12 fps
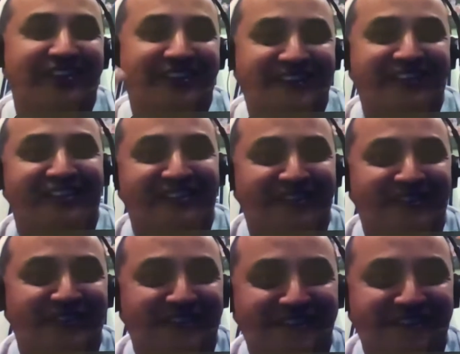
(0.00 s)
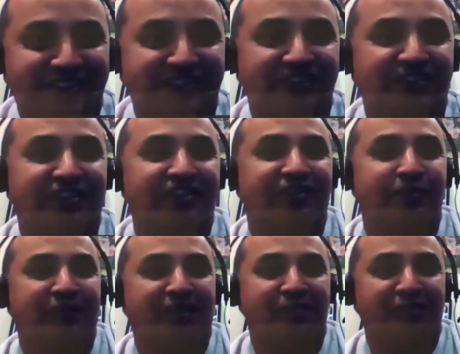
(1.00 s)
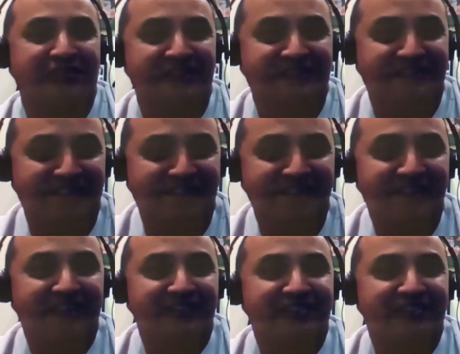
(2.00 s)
in the journey to become a 6A